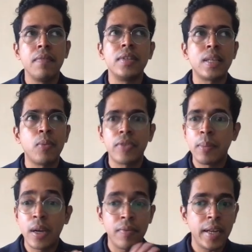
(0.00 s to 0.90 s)
Some of
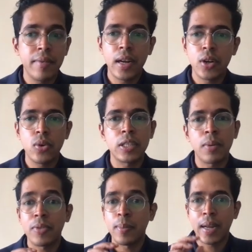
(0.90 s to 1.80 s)
them are very well known,
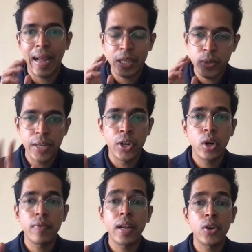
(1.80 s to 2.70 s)
some of them are actually
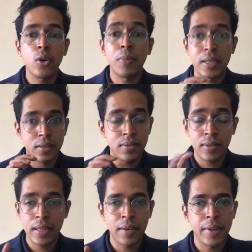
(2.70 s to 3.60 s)
not well known, but
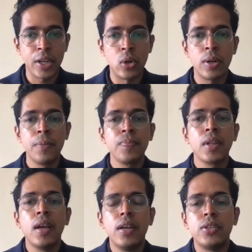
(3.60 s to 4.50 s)
they are very good.
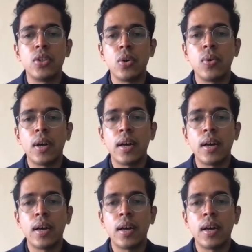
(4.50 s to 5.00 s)
So